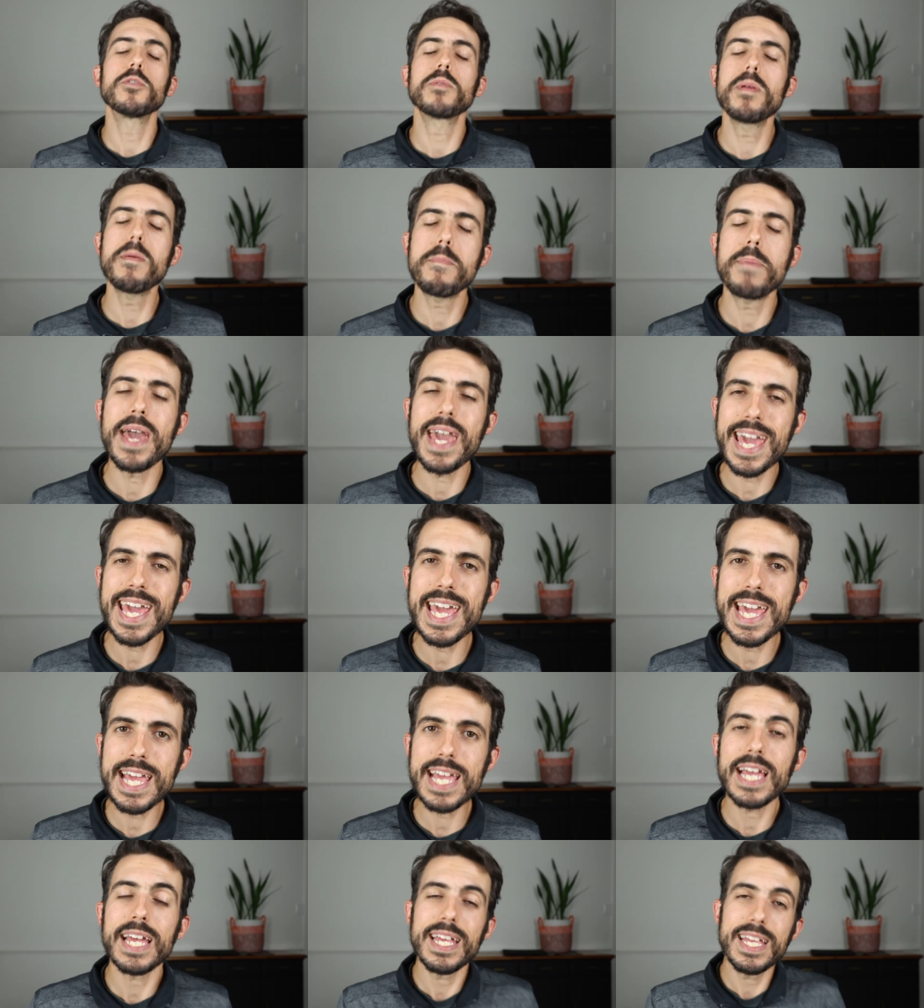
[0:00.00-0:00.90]
you're going to be
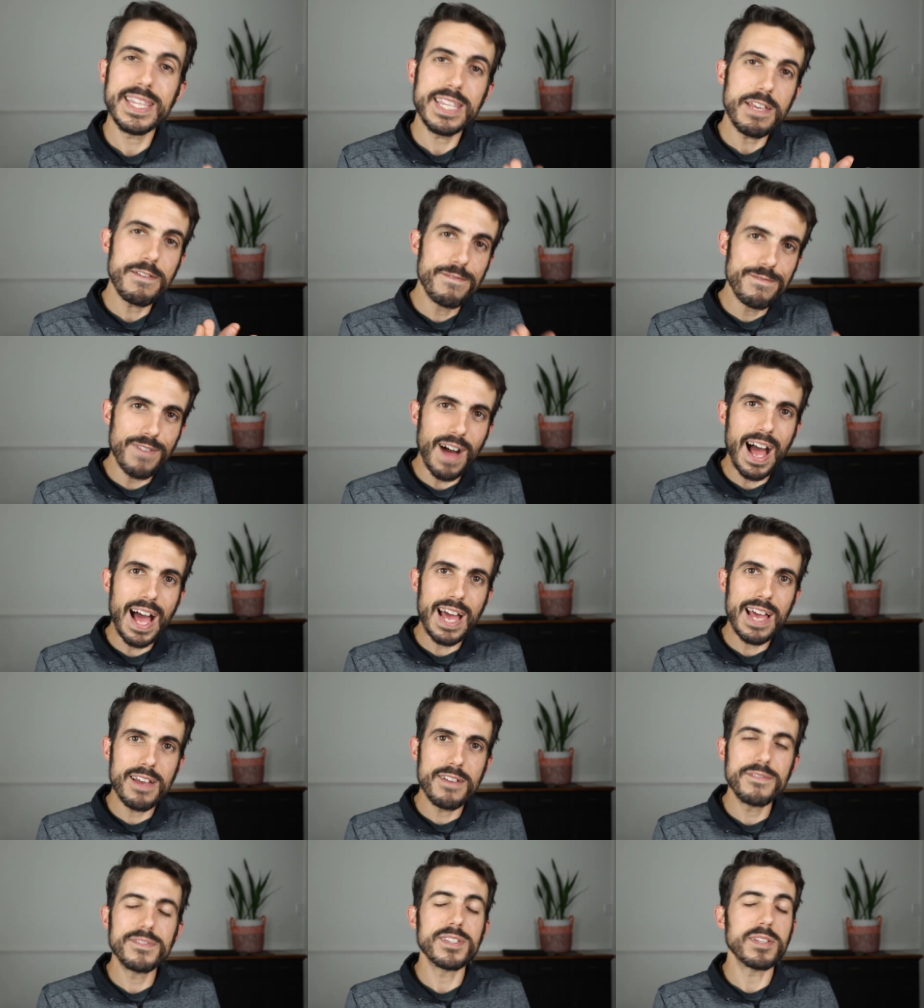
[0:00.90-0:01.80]
paying in the
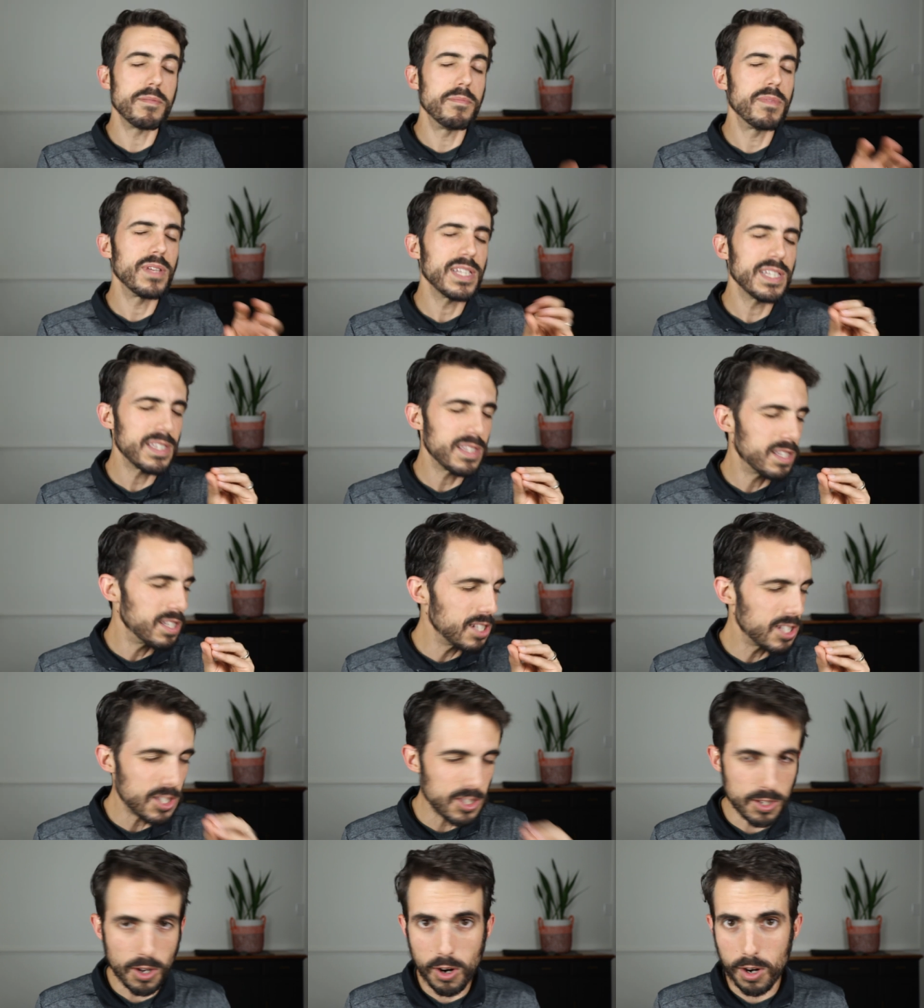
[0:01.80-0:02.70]
fives to
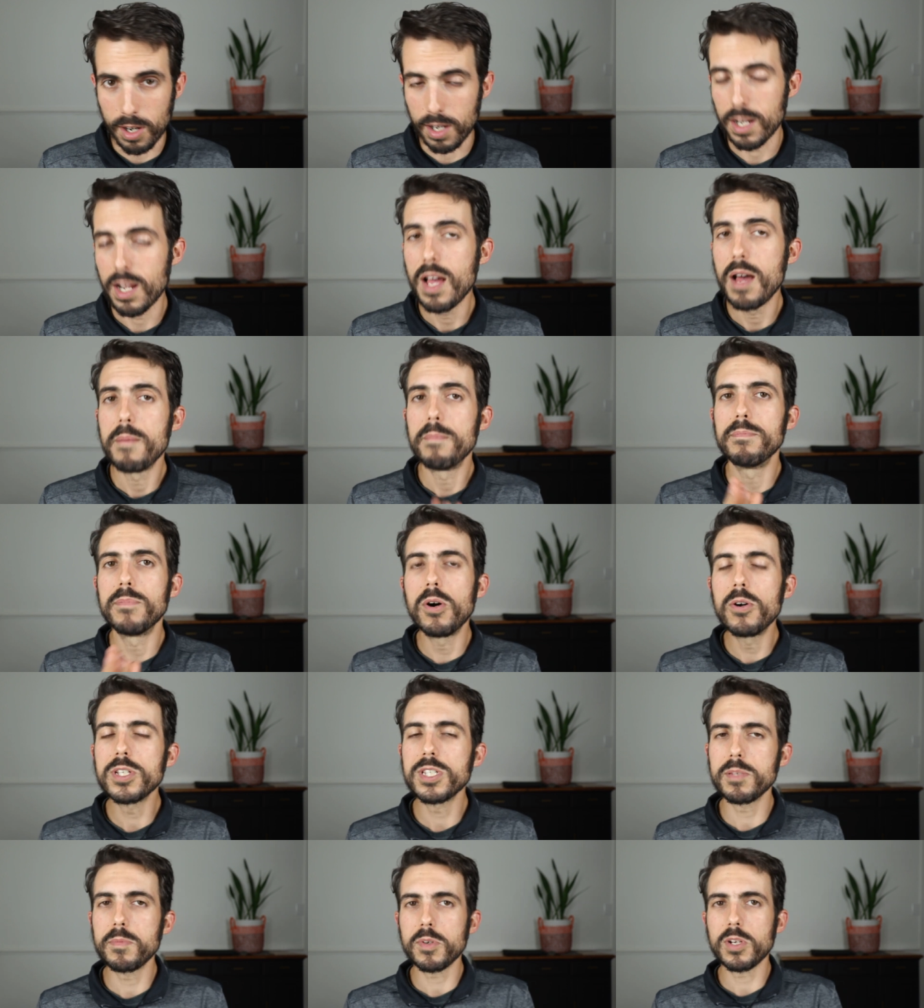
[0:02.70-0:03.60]
start.
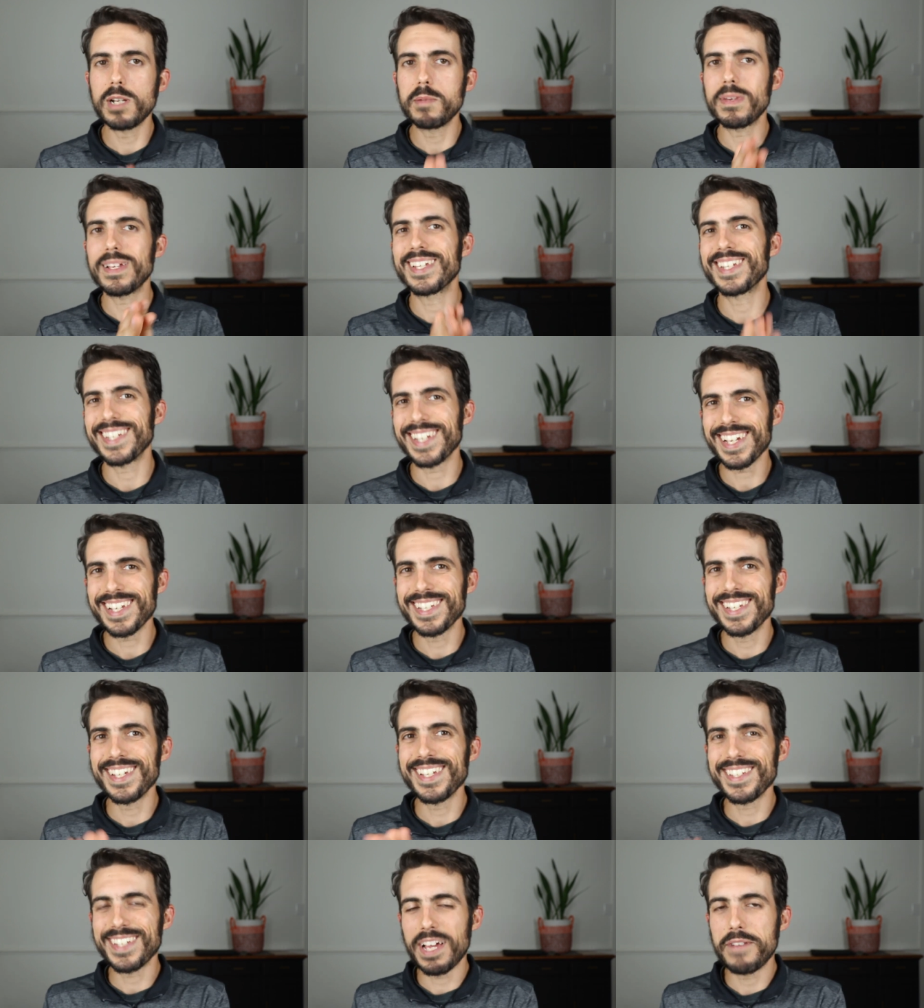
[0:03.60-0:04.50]
Most of them are going to be 6s,
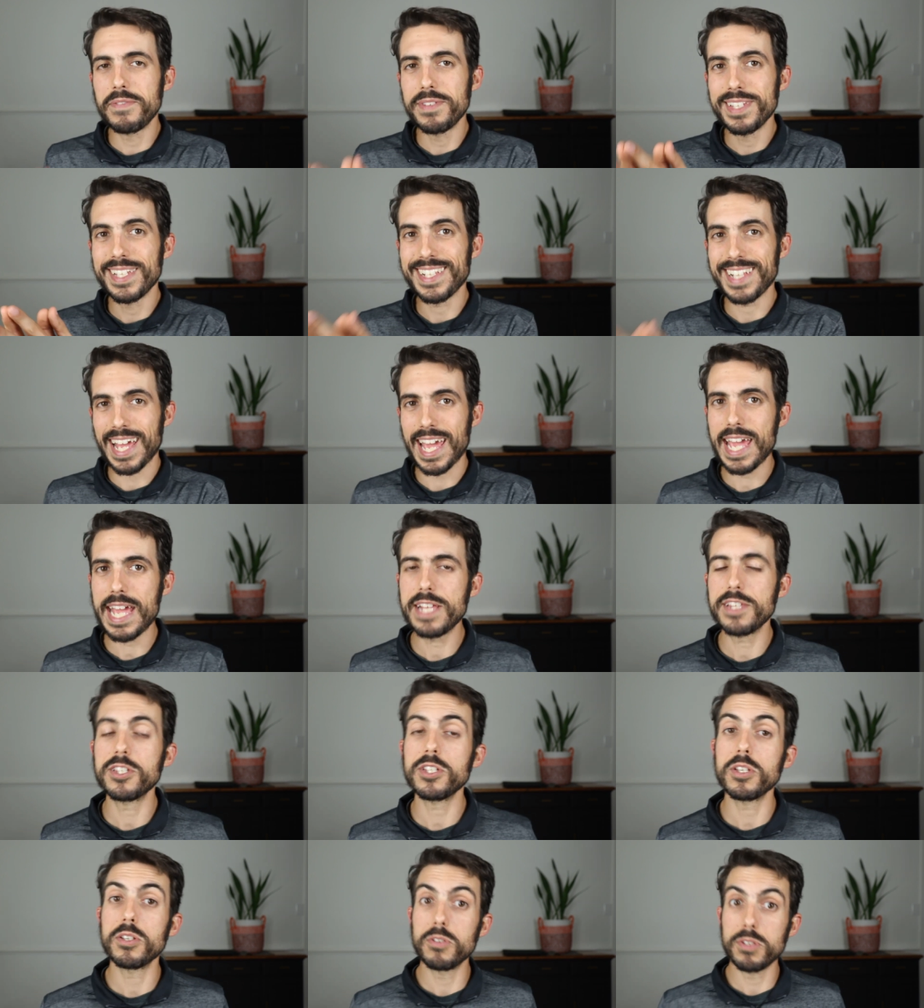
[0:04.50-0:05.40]
7s, and
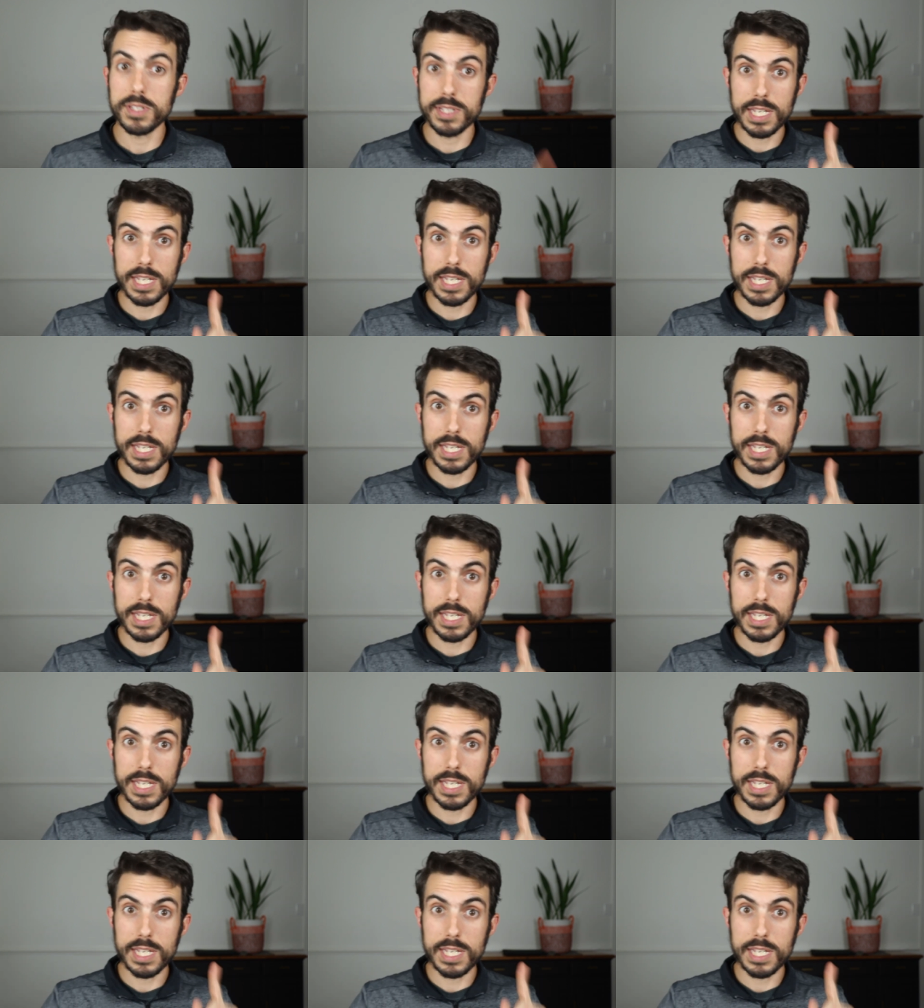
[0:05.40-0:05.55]
8s. You'll